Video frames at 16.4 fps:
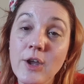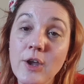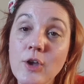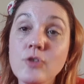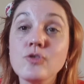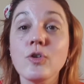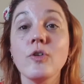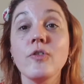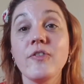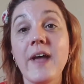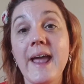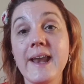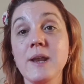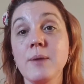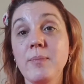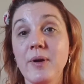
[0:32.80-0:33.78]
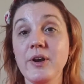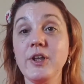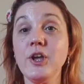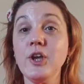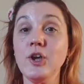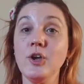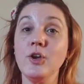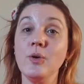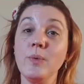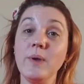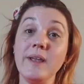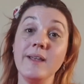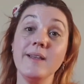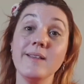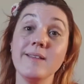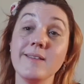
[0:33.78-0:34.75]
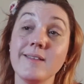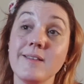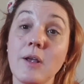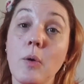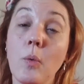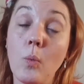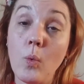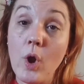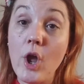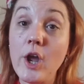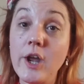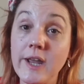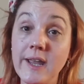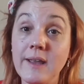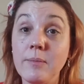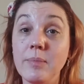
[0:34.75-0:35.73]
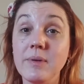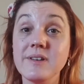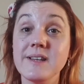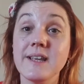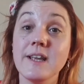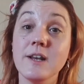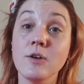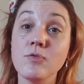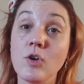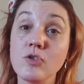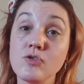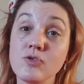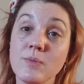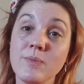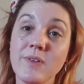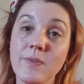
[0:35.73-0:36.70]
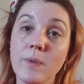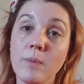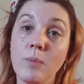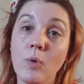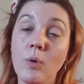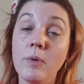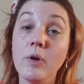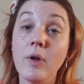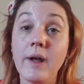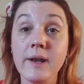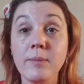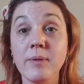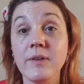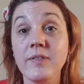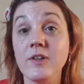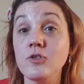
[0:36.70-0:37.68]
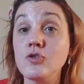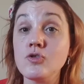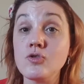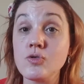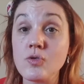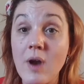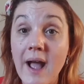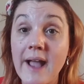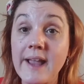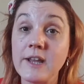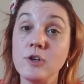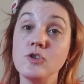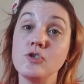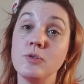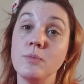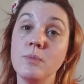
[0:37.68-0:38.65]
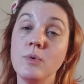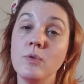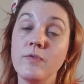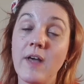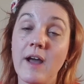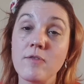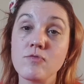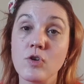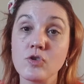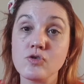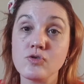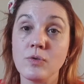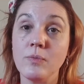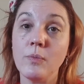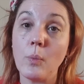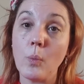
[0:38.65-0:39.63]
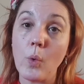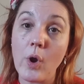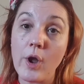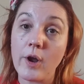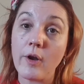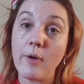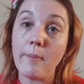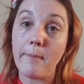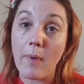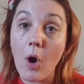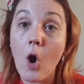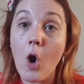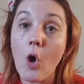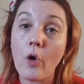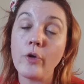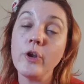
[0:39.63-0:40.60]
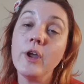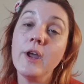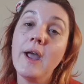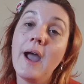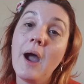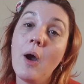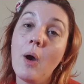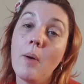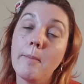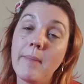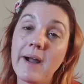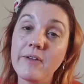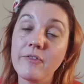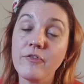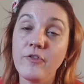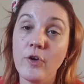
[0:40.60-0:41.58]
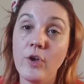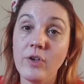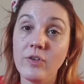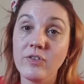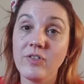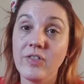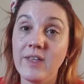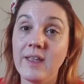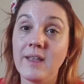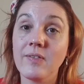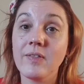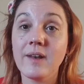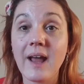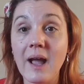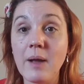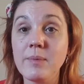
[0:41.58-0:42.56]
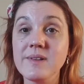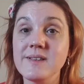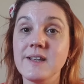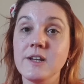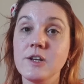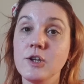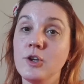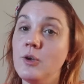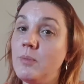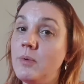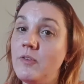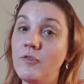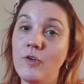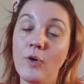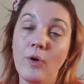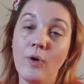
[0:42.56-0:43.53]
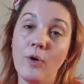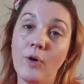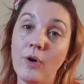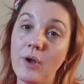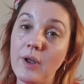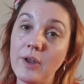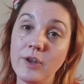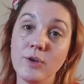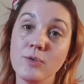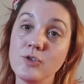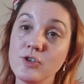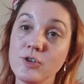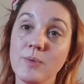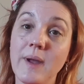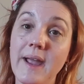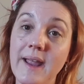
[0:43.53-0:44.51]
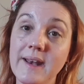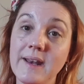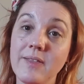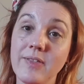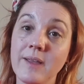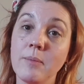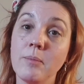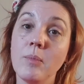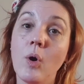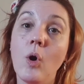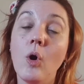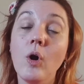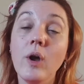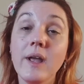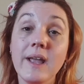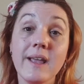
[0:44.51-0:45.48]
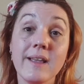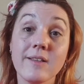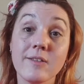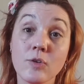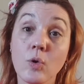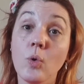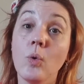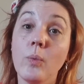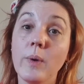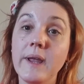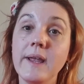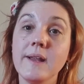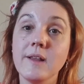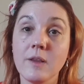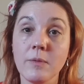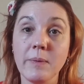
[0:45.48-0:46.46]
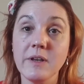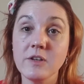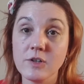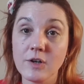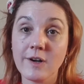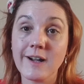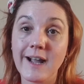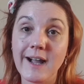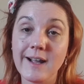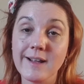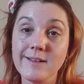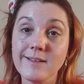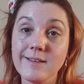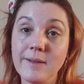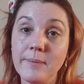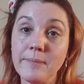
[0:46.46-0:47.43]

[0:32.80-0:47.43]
So for anybody who is working particular rostrums at the moment, or anybody that's trying to move that rostrum work on, my first thing that I would say to you before you do anything more is go away and speak to your guides